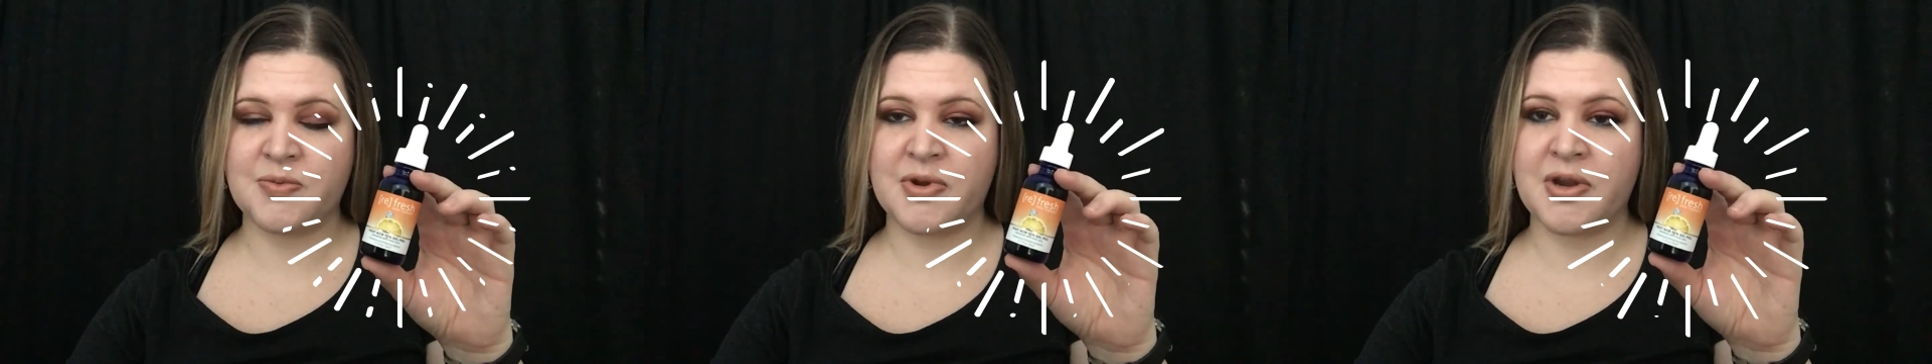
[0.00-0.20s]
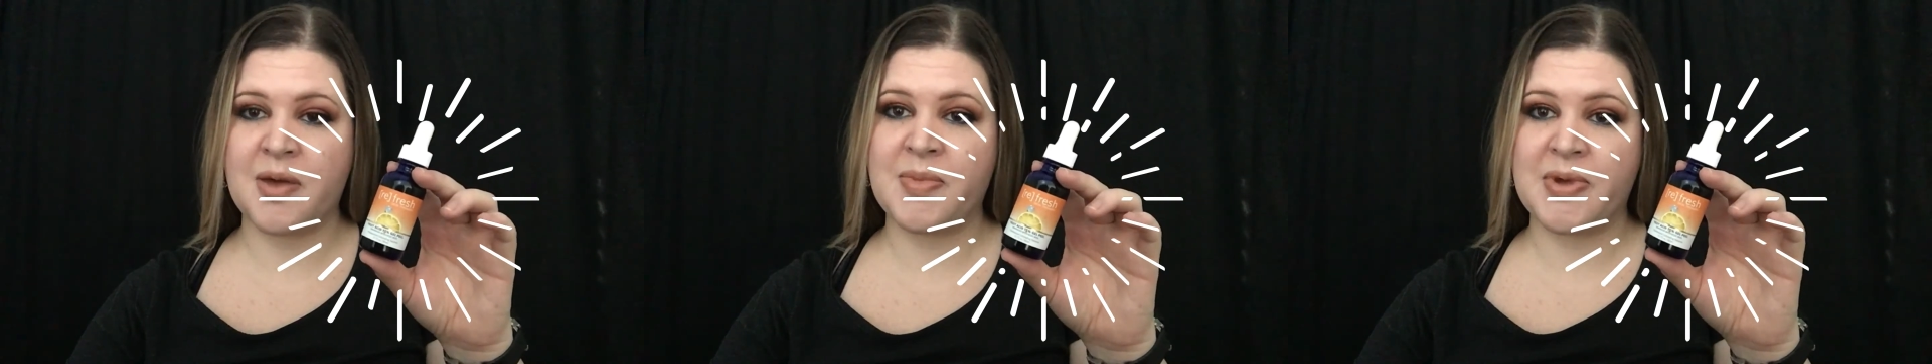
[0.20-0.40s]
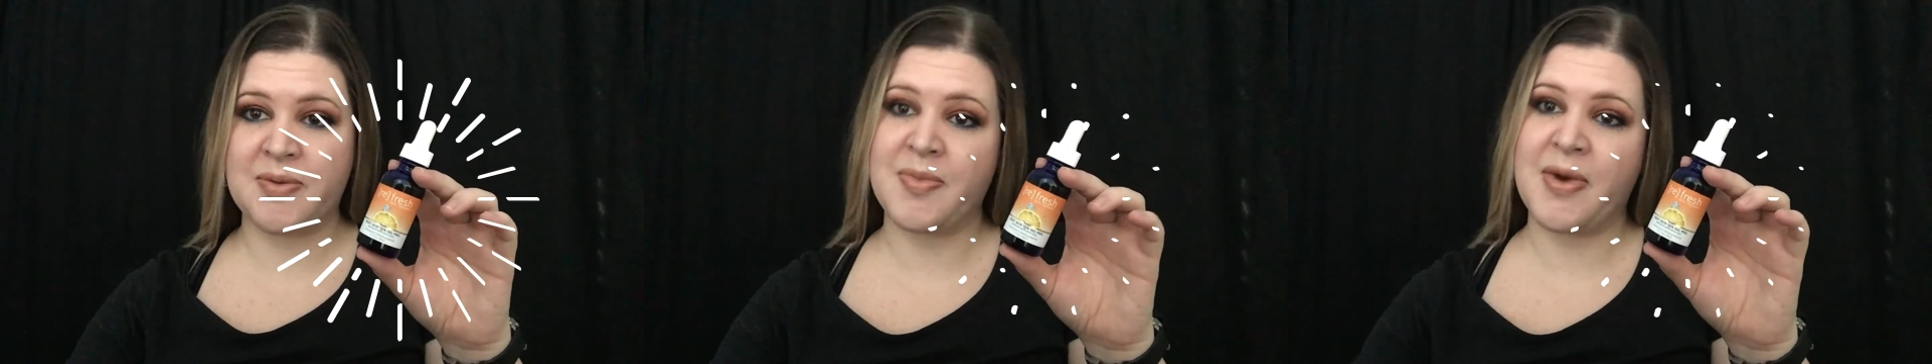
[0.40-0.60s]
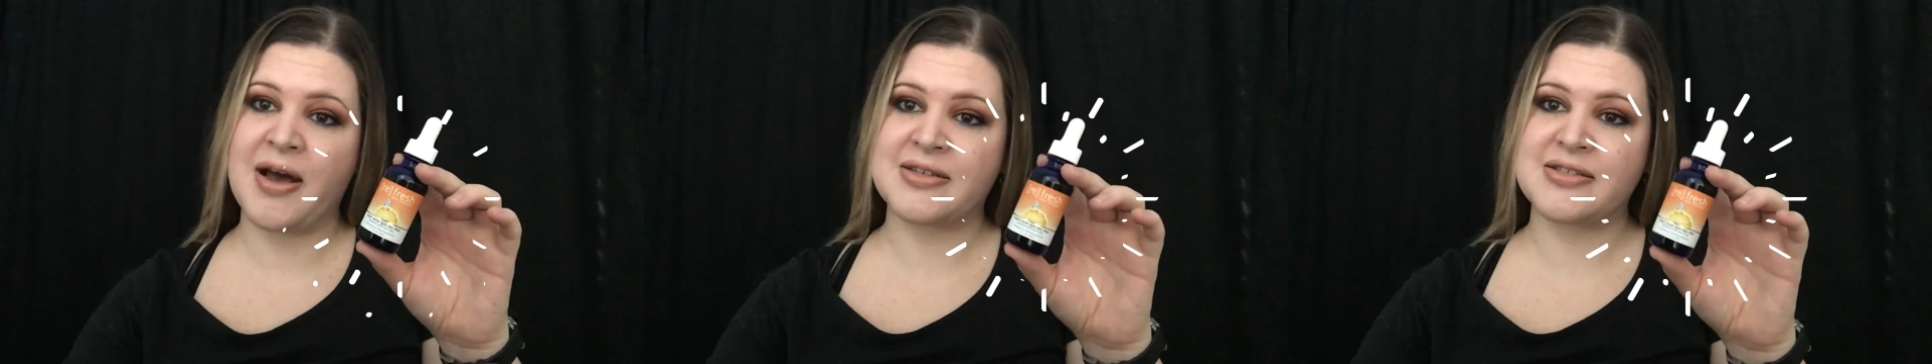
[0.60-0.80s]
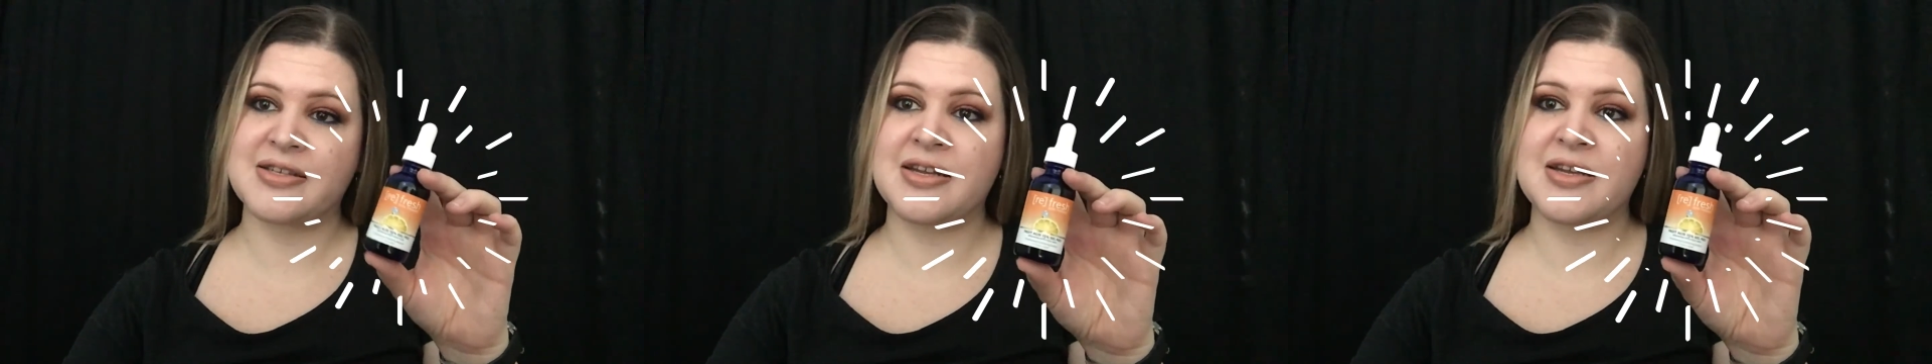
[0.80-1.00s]
when I'm
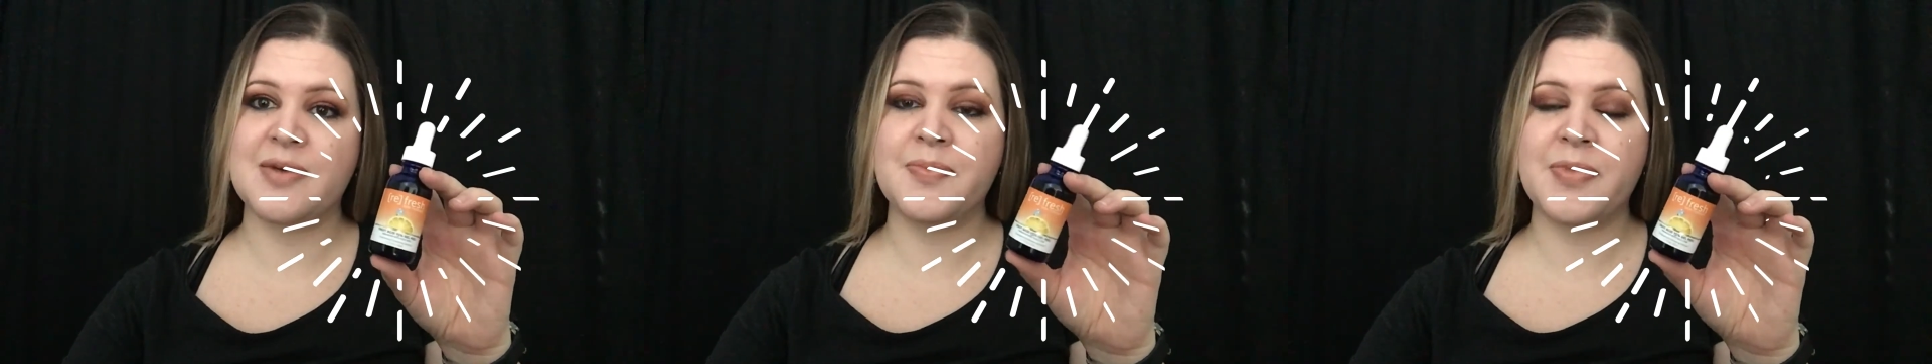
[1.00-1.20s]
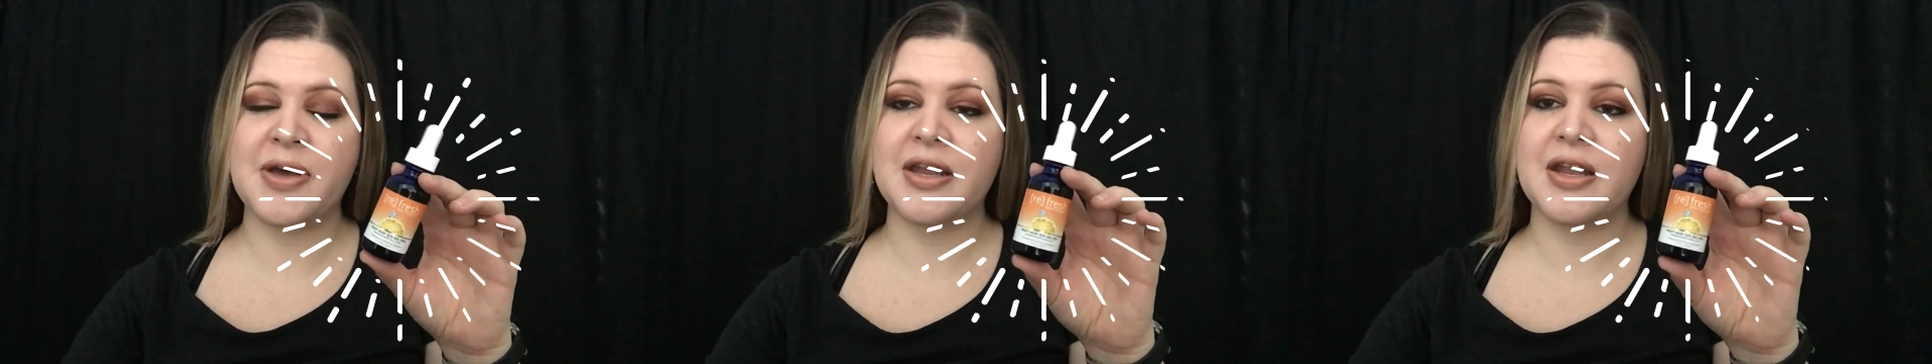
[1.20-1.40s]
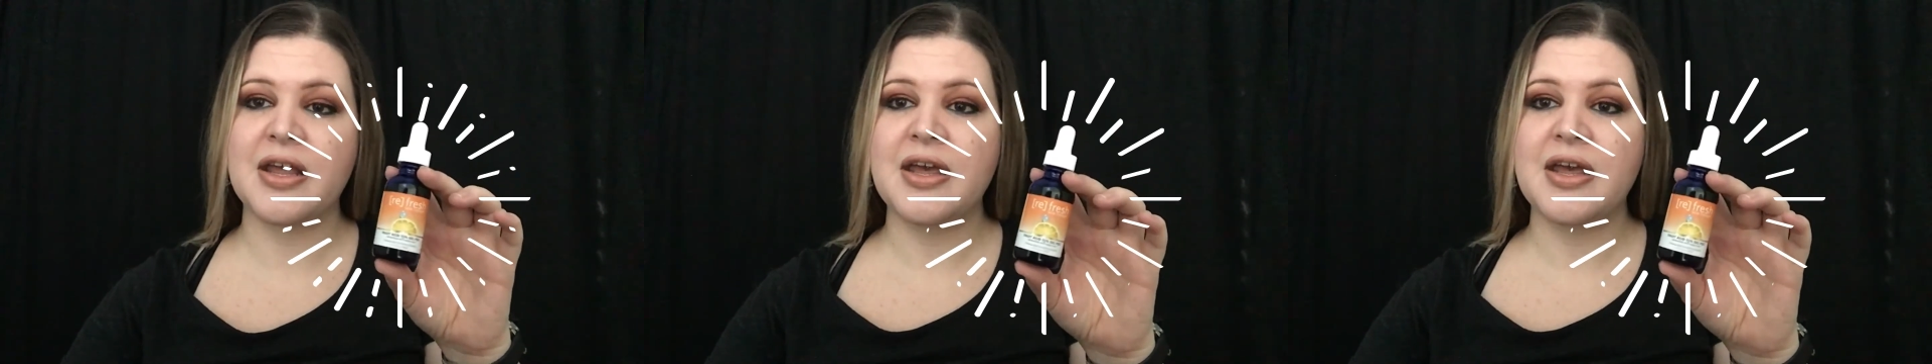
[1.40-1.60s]
unboxing it, but